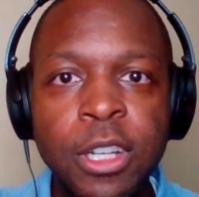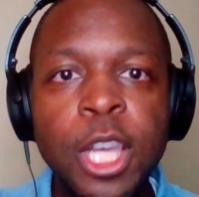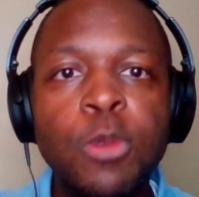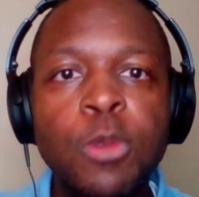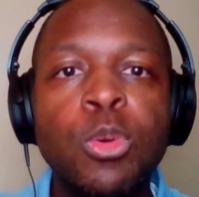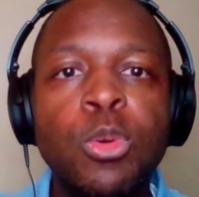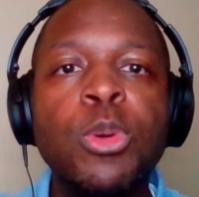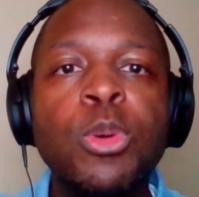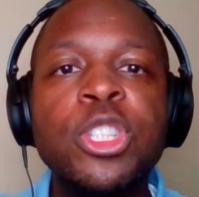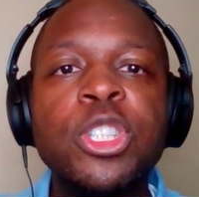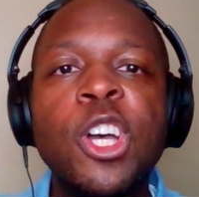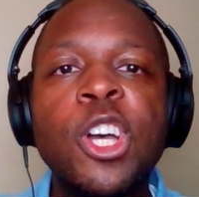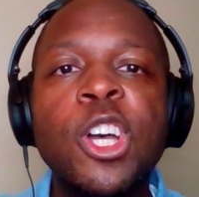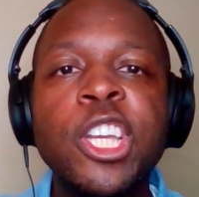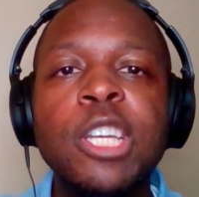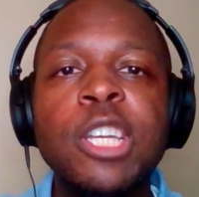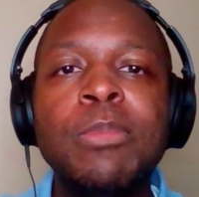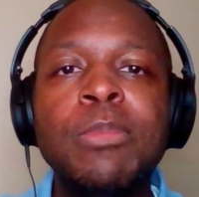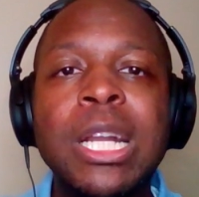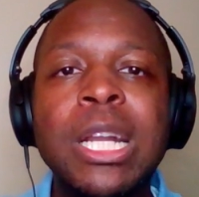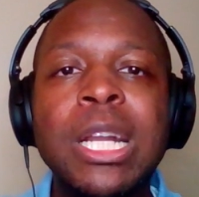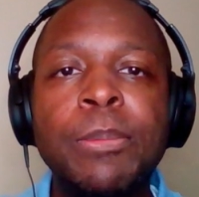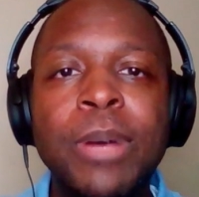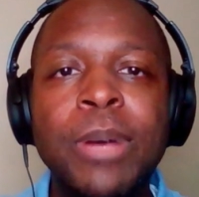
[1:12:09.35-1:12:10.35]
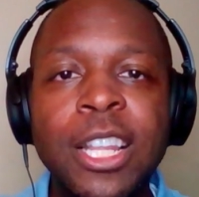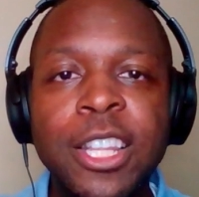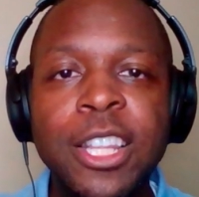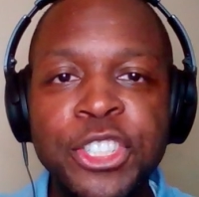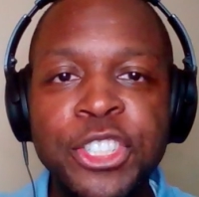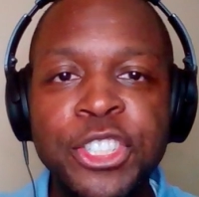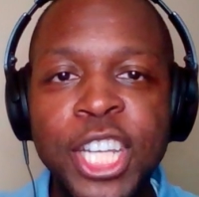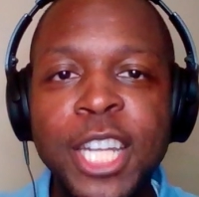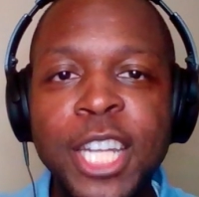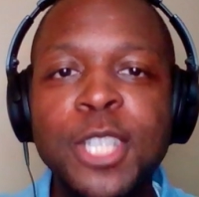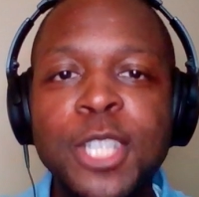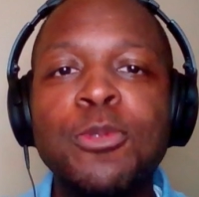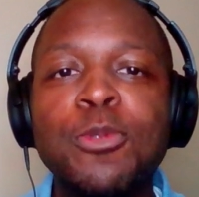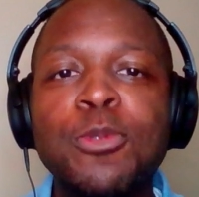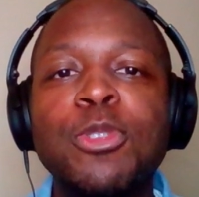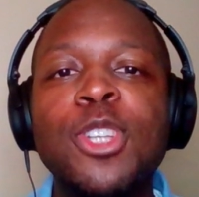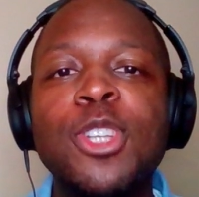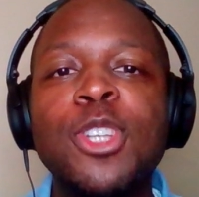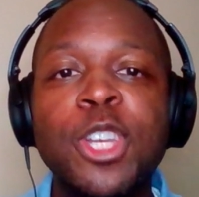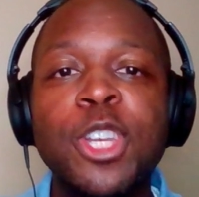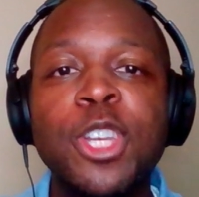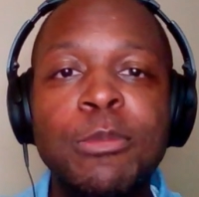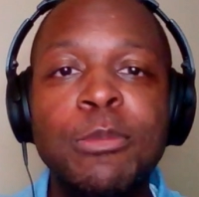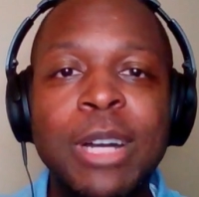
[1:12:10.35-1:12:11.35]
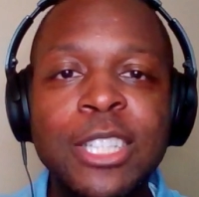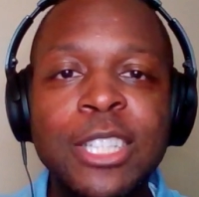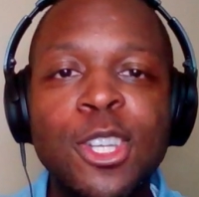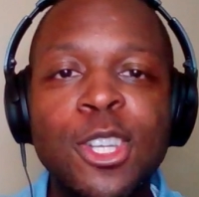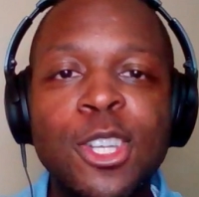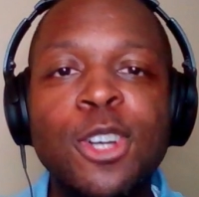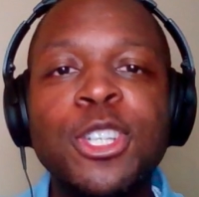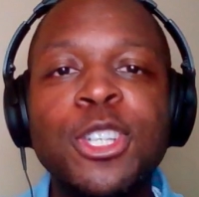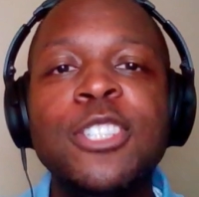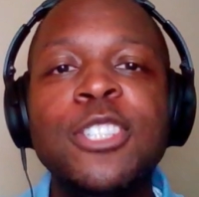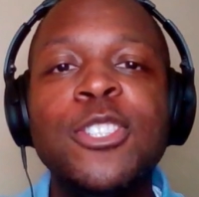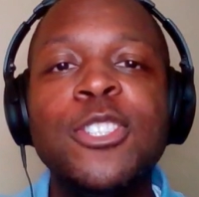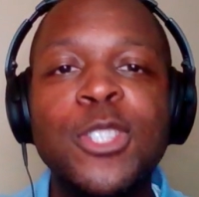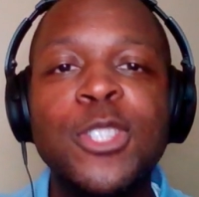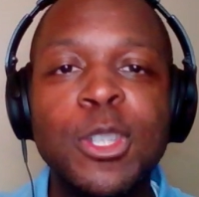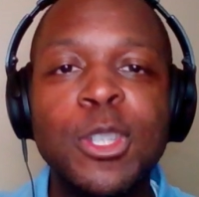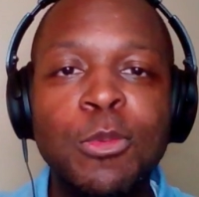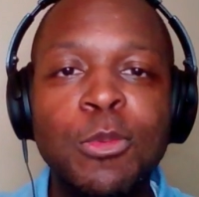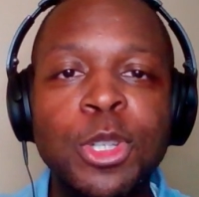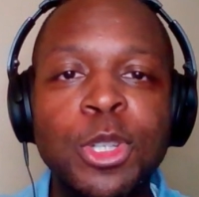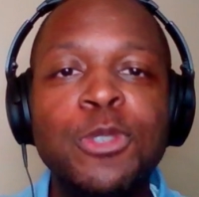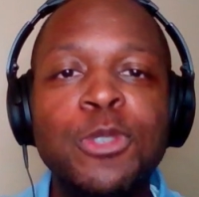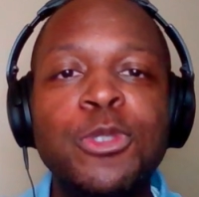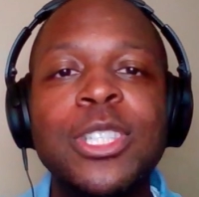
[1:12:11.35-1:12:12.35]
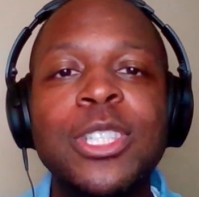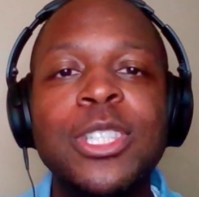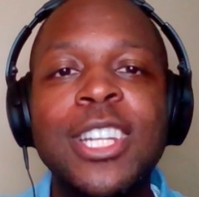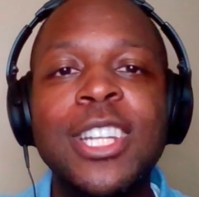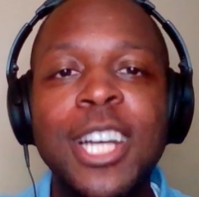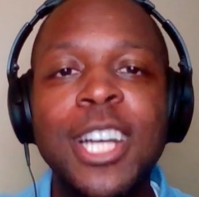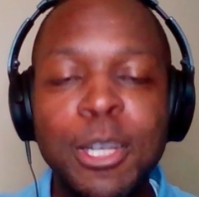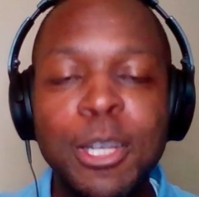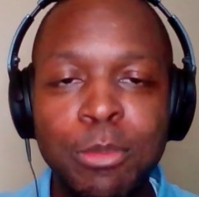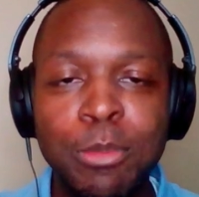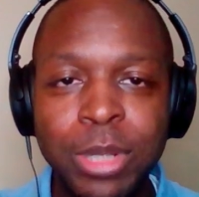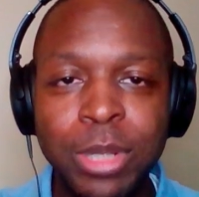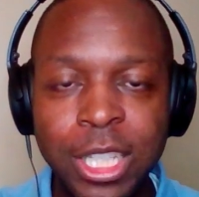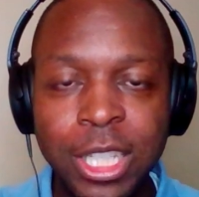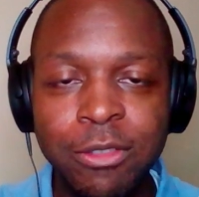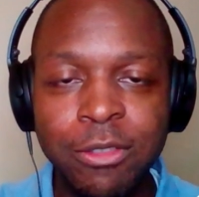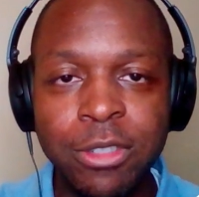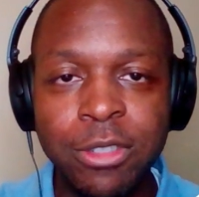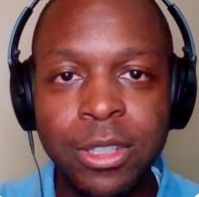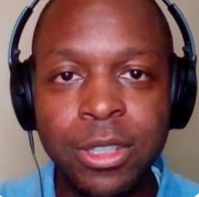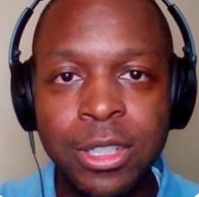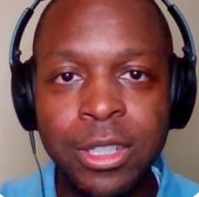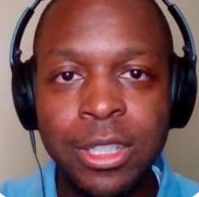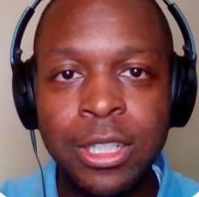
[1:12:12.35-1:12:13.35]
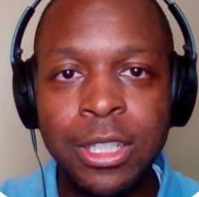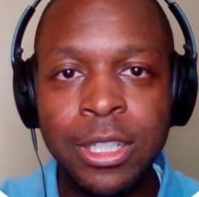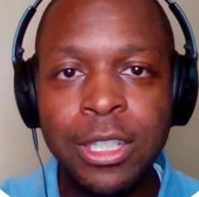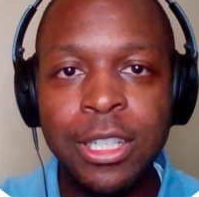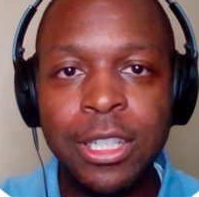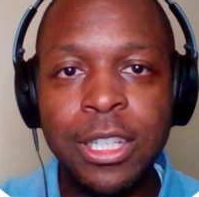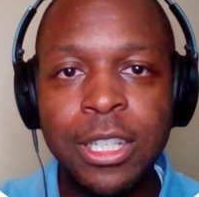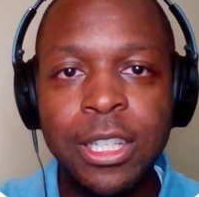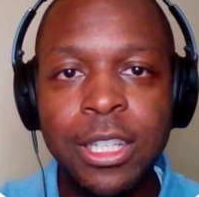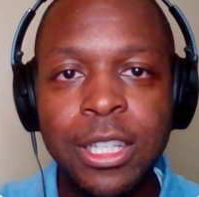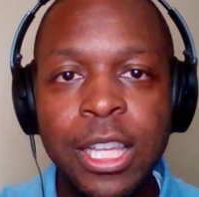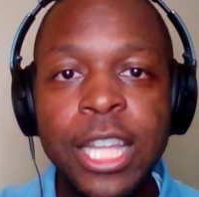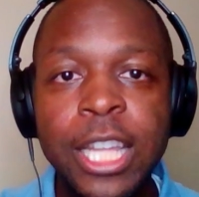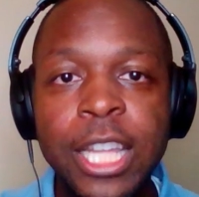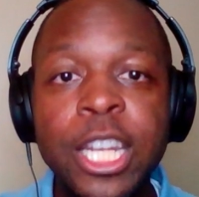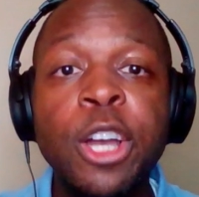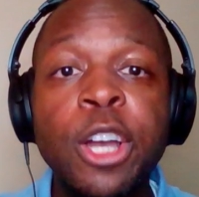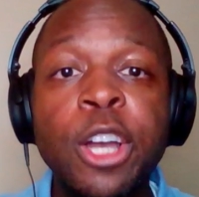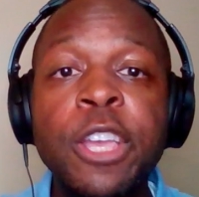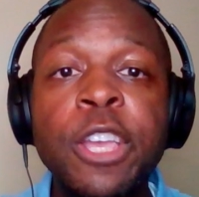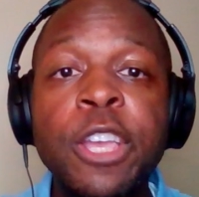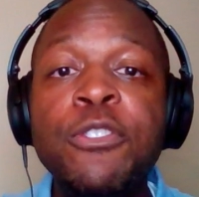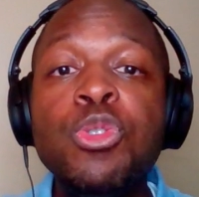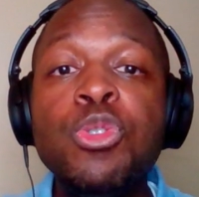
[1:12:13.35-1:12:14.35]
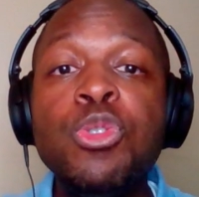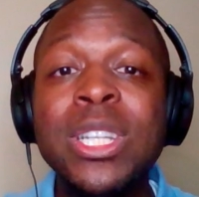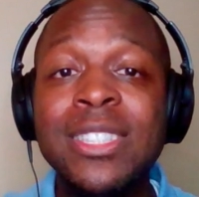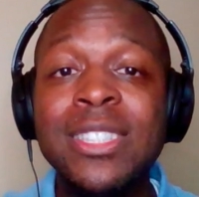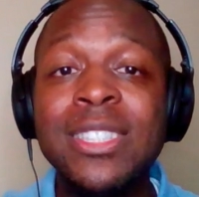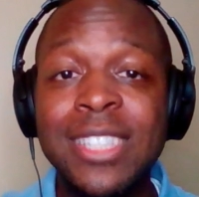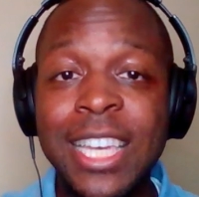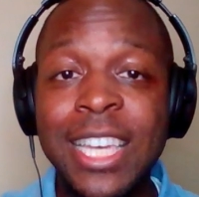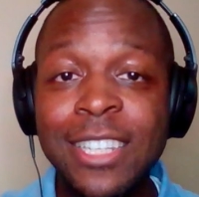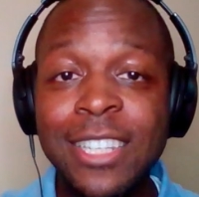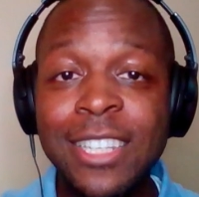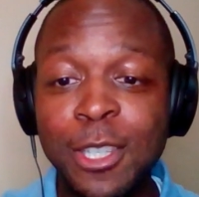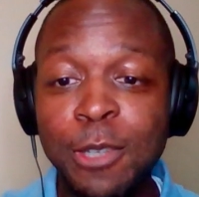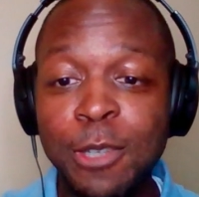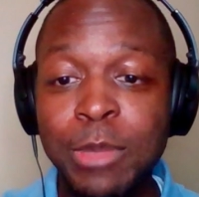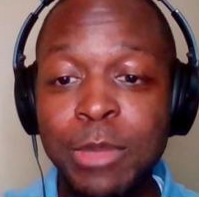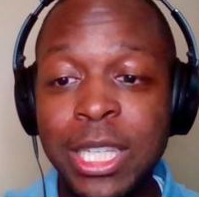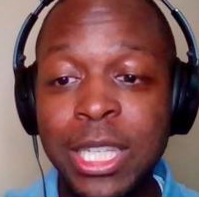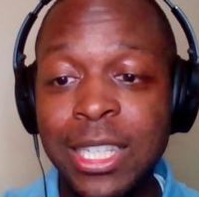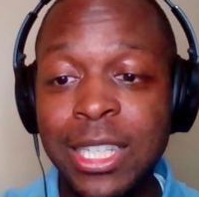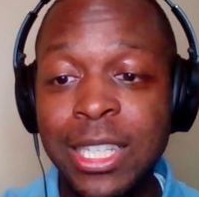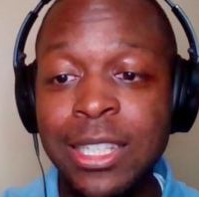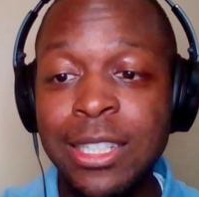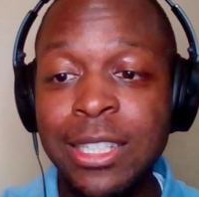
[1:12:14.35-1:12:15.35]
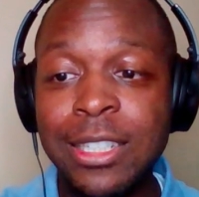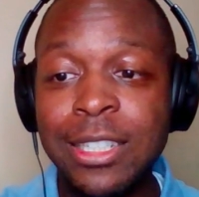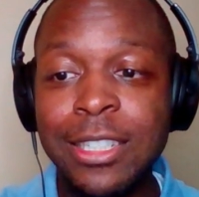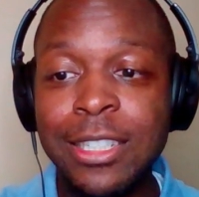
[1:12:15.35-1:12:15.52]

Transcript: When we're talking about apologetics, we're talking about talking to someone who is an unbeliever. Now, if you had said to me,